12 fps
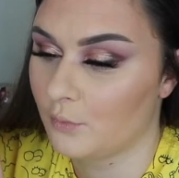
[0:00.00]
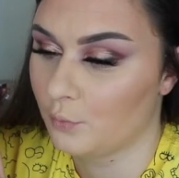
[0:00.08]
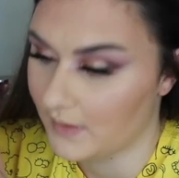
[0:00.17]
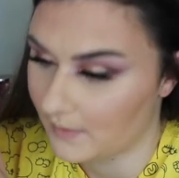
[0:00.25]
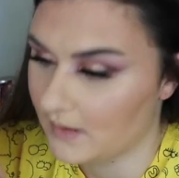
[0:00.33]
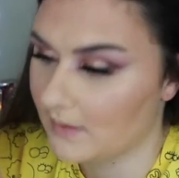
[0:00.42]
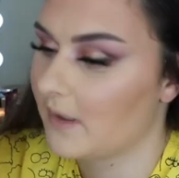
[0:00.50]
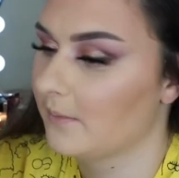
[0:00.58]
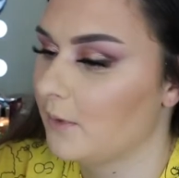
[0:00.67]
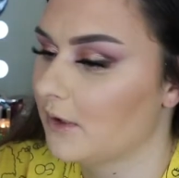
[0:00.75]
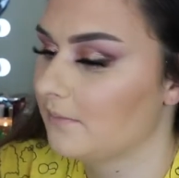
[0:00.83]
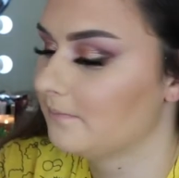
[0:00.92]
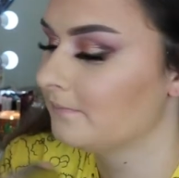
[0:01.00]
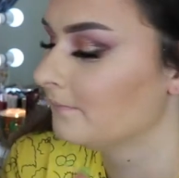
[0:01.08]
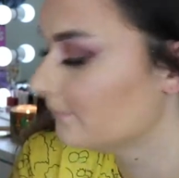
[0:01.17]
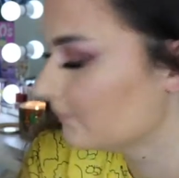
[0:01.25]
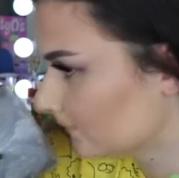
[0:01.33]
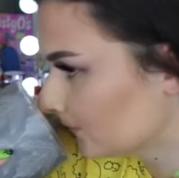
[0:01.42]
with a bit of pumpkin.
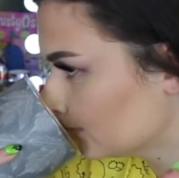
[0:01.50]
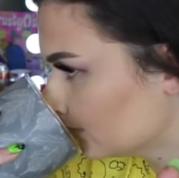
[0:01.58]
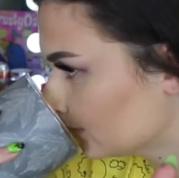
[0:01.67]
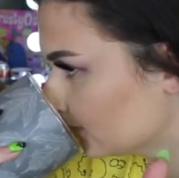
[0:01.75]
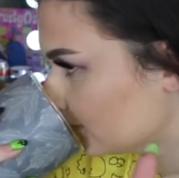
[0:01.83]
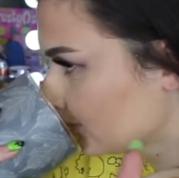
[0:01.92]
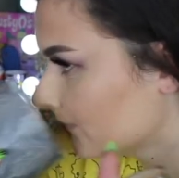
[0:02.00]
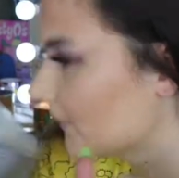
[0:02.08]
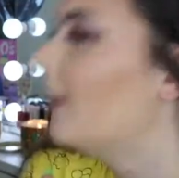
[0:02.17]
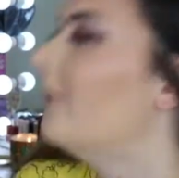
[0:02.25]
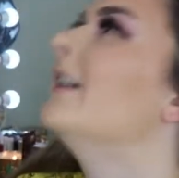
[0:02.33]
Oh